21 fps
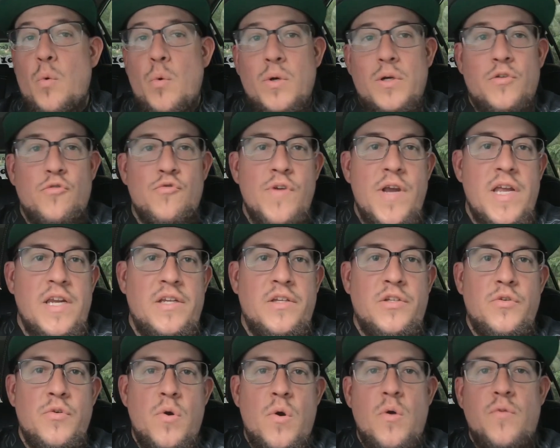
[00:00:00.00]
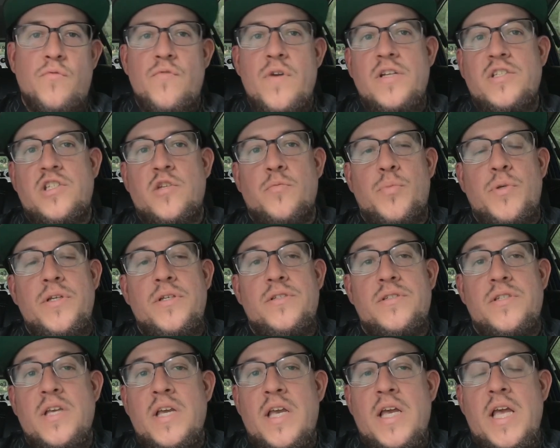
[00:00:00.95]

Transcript: or creating your own recipes.